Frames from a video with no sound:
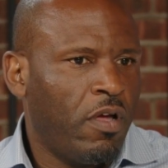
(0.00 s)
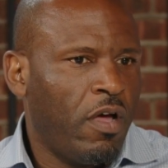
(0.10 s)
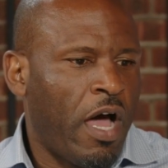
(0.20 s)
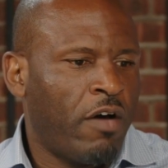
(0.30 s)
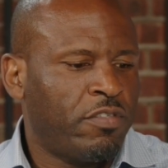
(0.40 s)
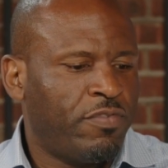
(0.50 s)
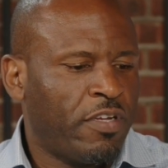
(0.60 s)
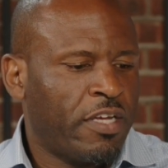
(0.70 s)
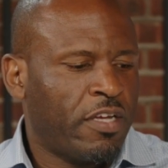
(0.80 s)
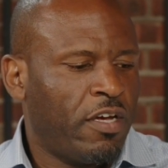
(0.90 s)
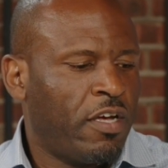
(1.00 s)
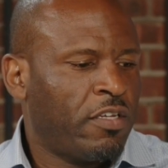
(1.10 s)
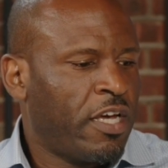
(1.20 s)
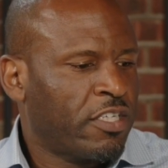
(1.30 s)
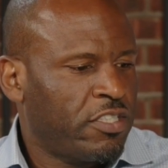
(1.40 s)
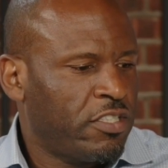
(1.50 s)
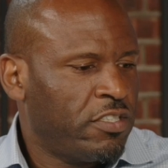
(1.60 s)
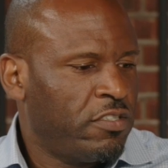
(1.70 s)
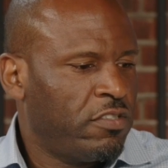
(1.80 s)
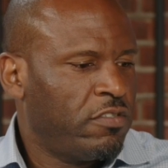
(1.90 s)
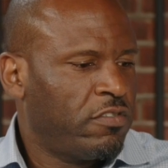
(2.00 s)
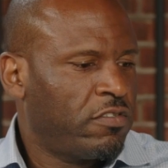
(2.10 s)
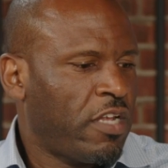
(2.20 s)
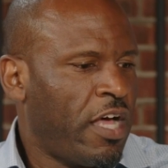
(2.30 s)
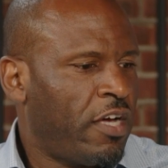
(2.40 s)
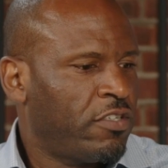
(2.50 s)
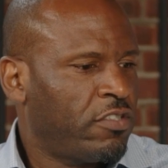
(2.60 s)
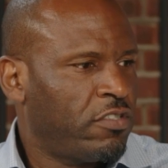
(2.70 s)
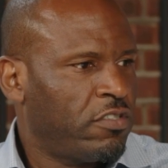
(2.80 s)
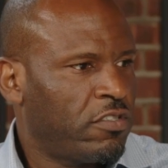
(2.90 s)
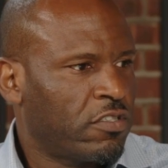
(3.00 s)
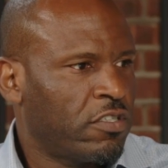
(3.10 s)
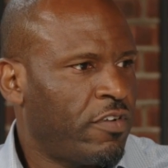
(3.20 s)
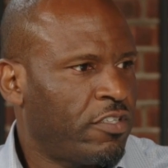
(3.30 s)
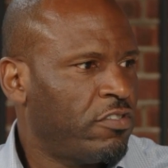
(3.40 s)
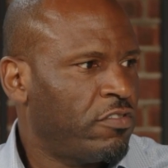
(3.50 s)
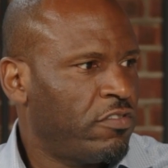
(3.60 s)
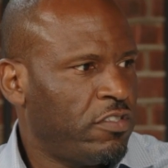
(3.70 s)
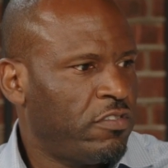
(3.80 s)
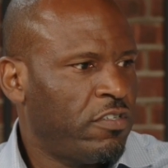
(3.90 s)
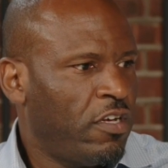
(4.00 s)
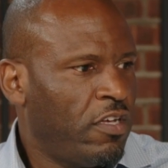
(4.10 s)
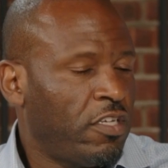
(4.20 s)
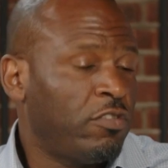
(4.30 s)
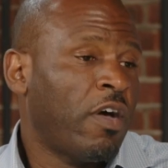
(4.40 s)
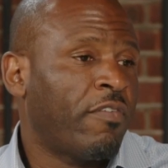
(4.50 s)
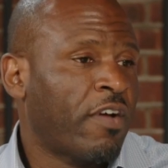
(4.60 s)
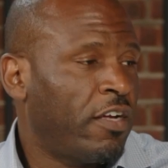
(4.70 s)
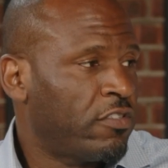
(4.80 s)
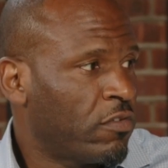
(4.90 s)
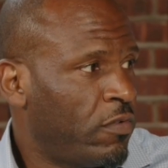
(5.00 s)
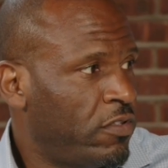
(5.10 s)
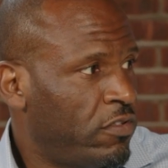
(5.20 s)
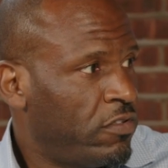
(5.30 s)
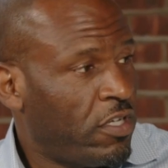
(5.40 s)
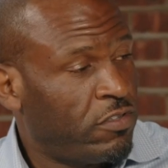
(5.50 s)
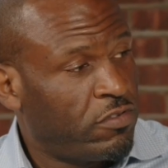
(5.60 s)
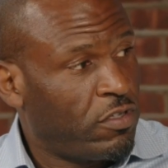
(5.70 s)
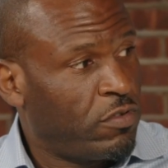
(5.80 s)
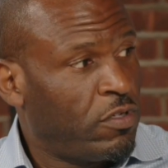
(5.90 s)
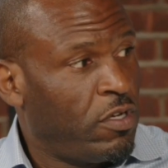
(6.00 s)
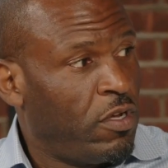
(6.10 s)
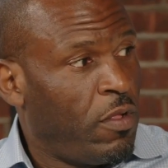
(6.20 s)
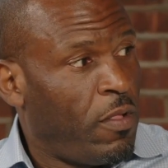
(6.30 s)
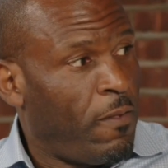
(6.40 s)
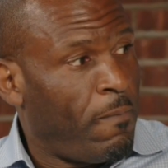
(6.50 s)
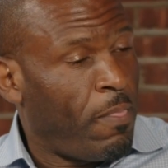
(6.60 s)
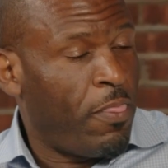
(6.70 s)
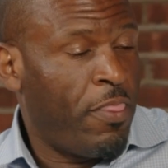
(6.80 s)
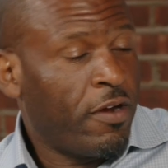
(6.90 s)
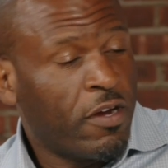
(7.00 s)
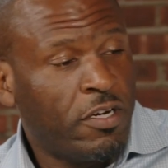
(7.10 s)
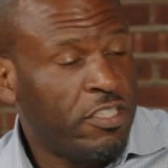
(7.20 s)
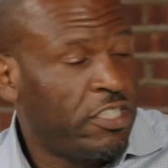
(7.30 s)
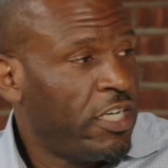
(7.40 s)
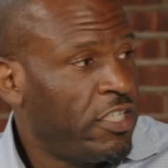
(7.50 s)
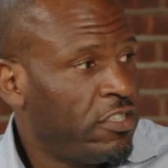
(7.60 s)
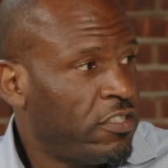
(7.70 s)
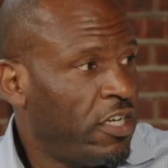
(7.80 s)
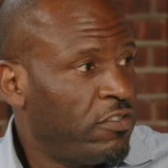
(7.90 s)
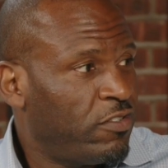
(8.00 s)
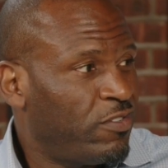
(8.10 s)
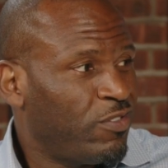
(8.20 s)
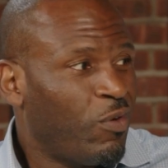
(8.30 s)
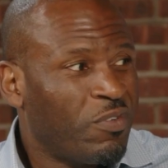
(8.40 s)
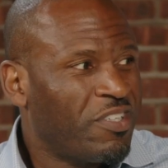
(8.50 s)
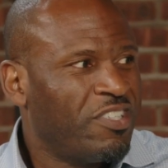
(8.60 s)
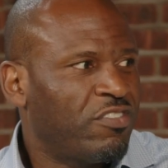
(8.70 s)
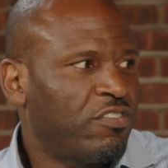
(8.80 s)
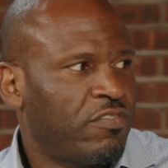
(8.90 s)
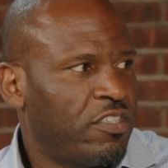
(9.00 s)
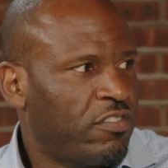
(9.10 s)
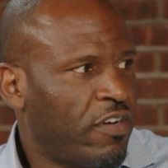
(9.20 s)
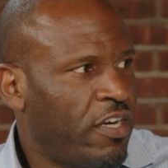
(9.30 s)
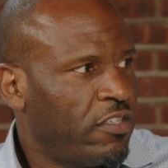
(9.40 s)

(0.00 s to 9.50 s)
I always feel like election/congressional seats, they do have consequences. And so they're going to change. And so will interest rates, right?